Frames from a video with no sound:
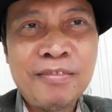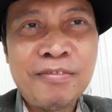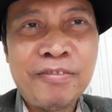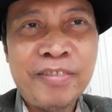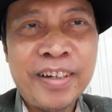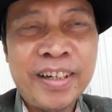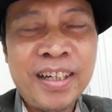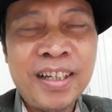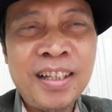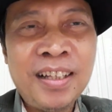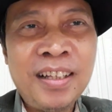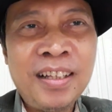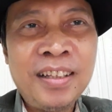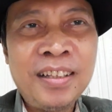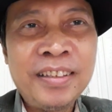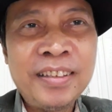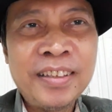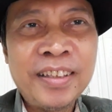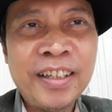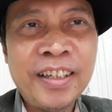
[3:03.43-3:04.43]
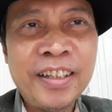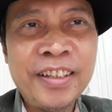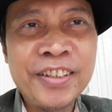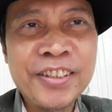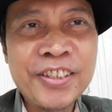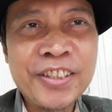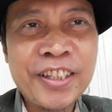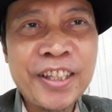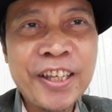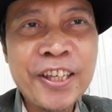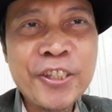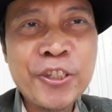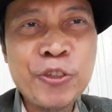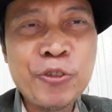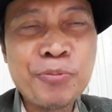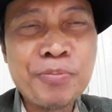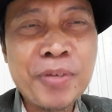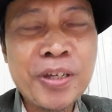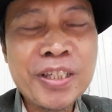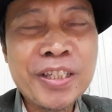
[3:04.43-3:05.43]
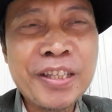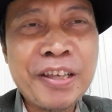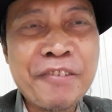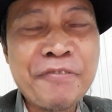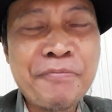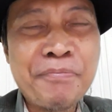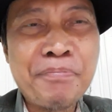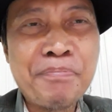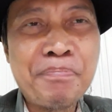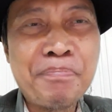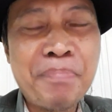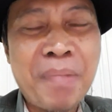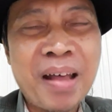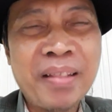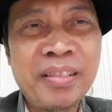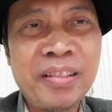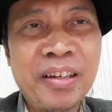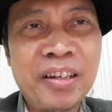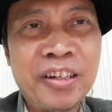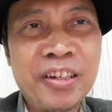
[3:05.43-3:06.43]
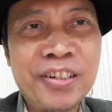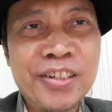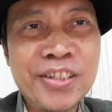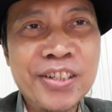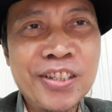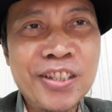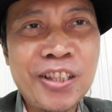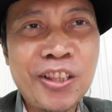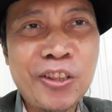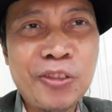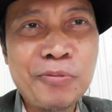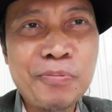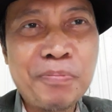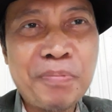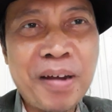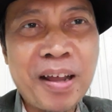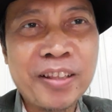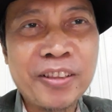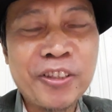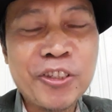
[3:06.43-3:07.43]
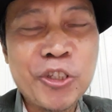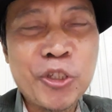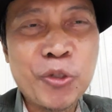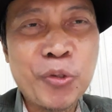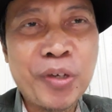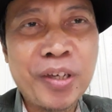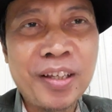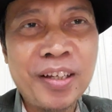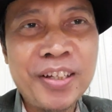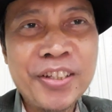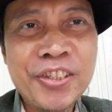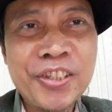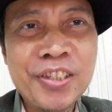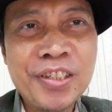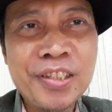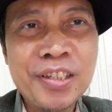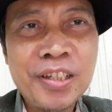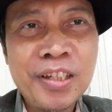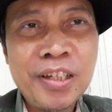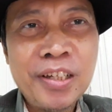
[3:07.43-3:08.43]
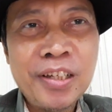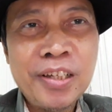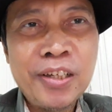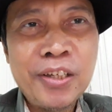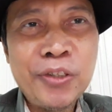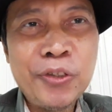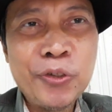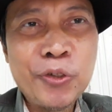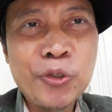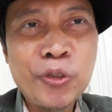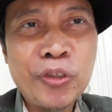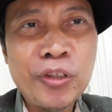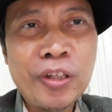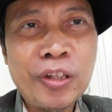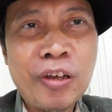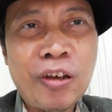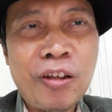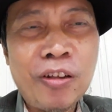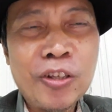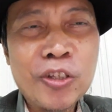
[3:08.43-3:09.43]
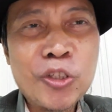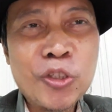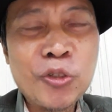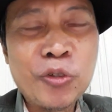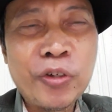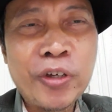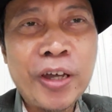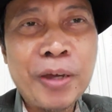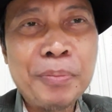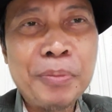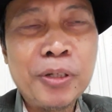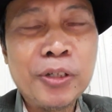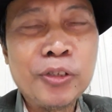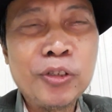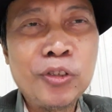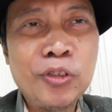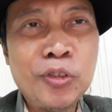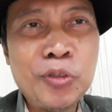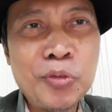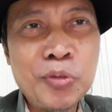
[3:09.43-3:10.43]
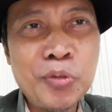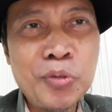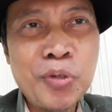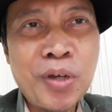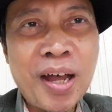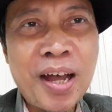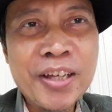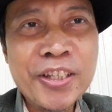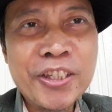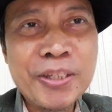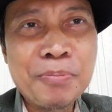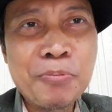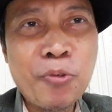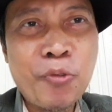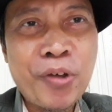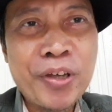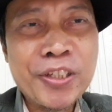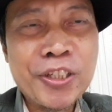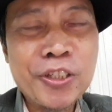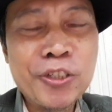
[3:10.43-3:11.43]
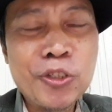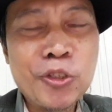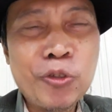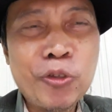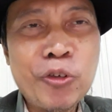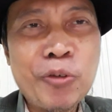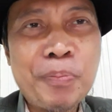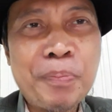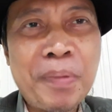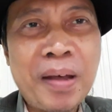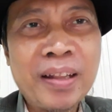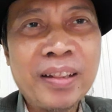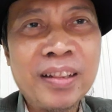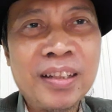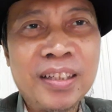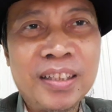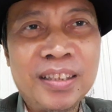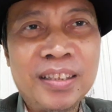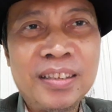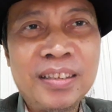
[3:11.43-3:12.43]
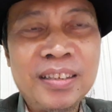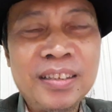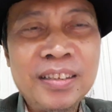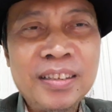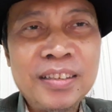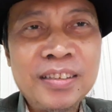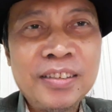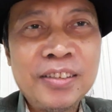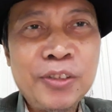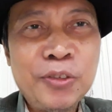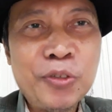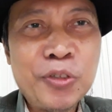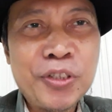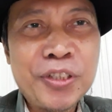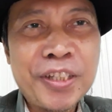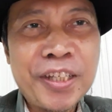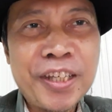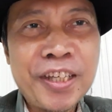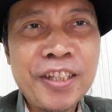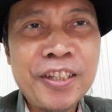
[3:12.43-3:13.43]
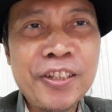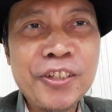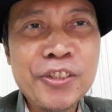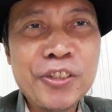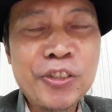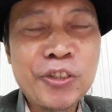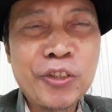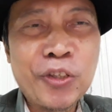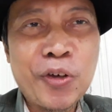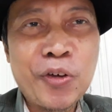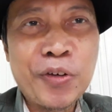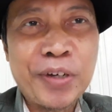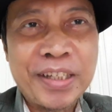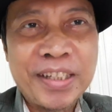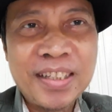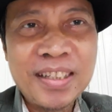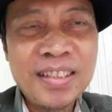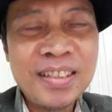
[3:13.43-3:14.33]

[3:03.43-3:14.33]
Well, in this case you must have partners to practice your English. You should also able to ask some question to your partner You saying this story.